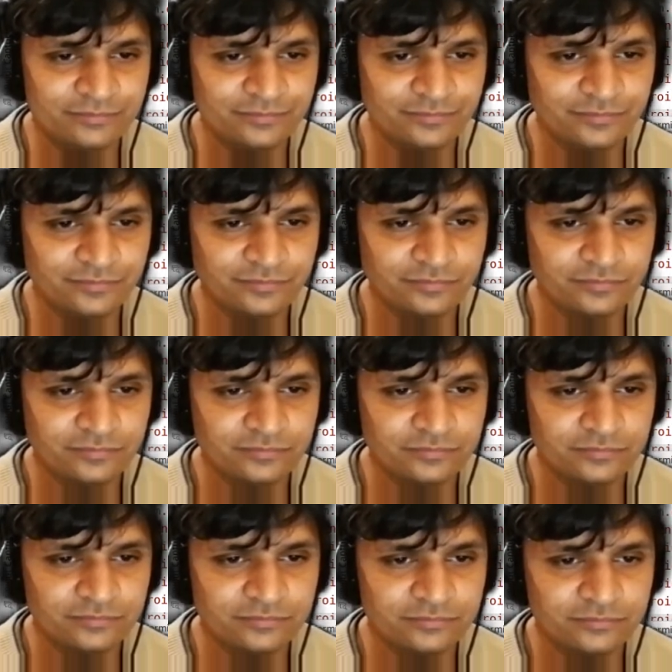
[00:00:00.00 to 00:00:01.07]

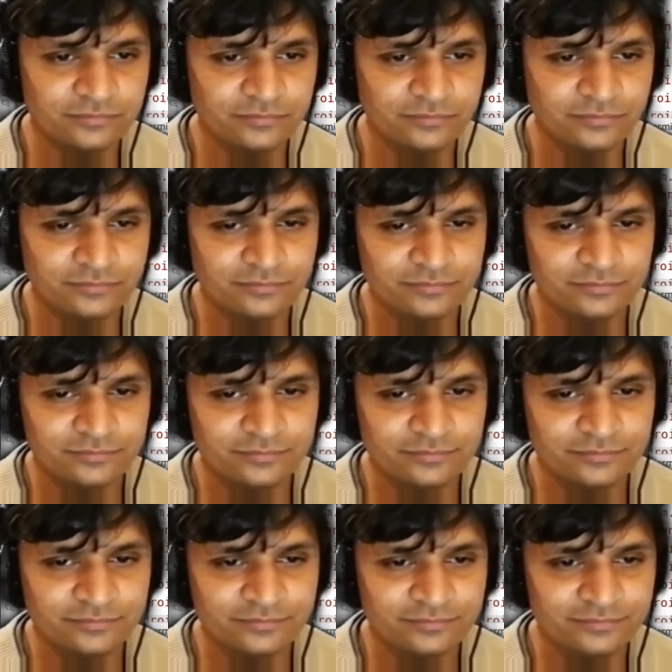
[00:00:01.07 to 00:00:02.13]

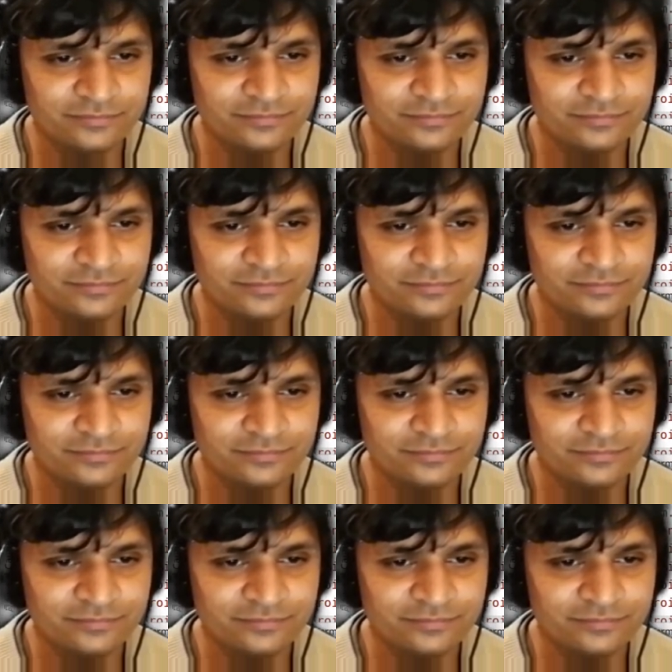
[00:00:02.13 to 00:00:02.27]
(no one is talking)